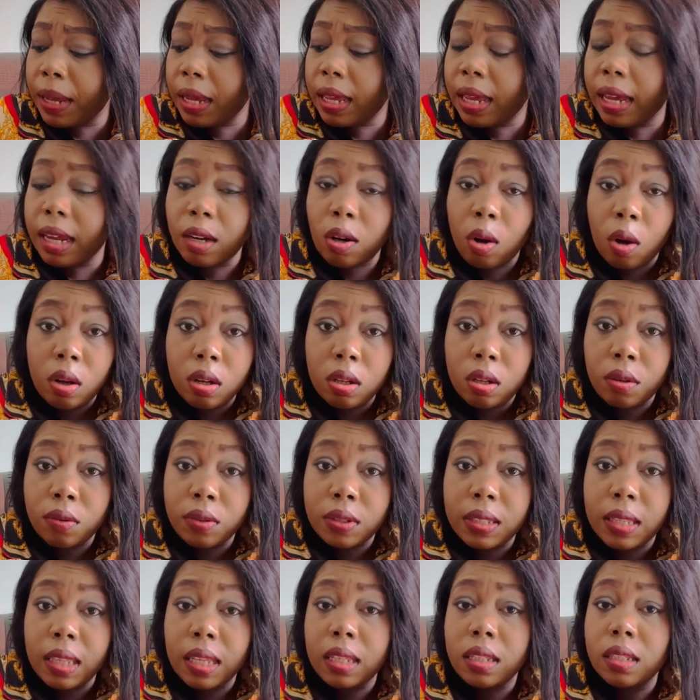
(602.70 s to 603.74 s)
had all those
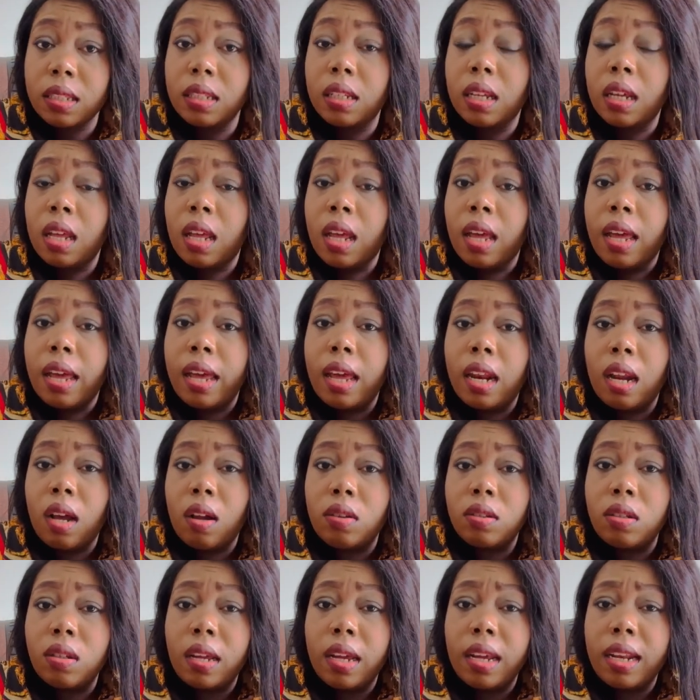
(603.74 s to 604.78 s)
things, and I
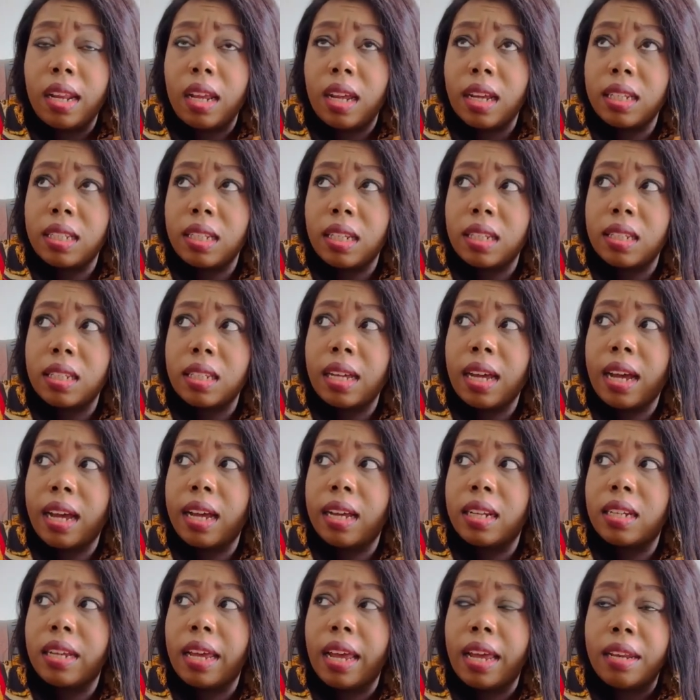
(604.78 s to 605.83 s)
also had access
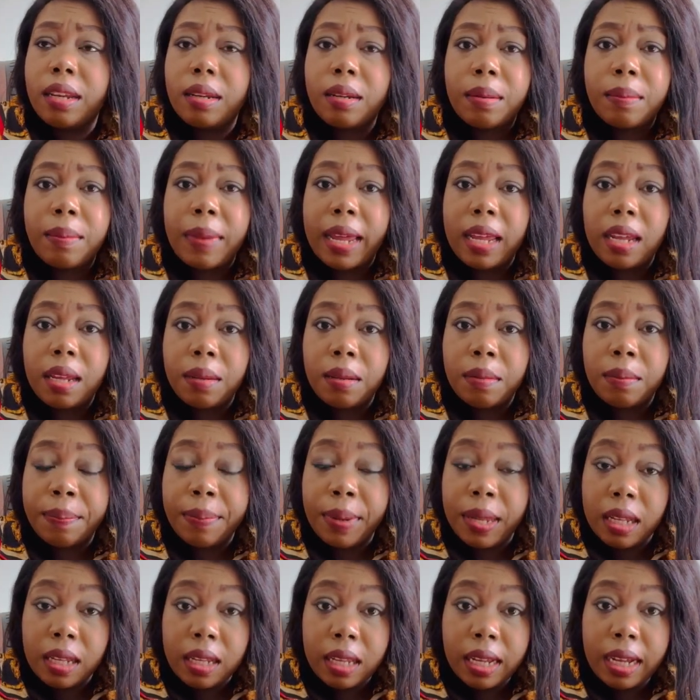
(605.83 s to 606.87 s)
card and my
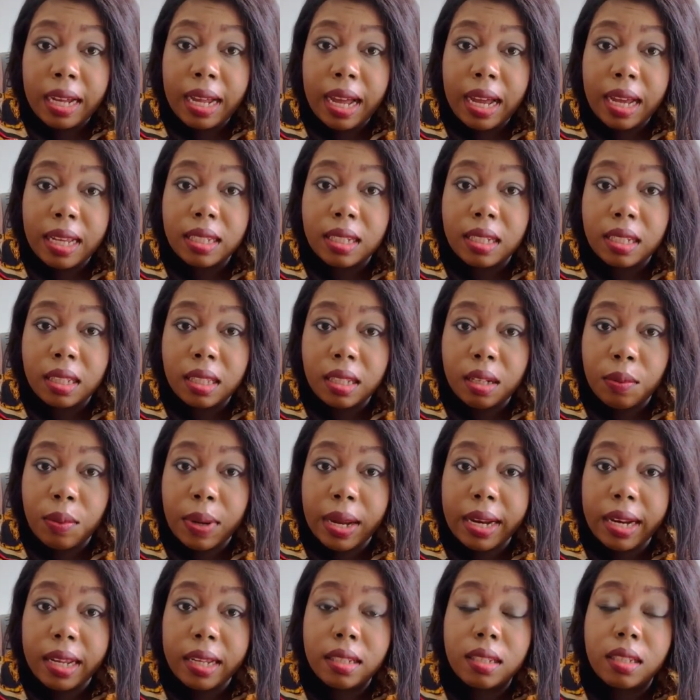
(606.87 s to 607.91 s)
banking cards in the
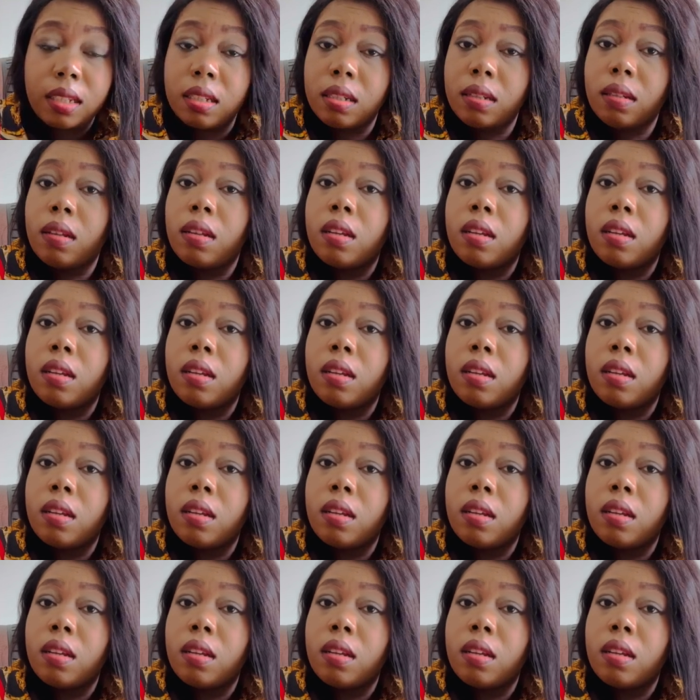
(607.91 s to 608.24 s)
wallet.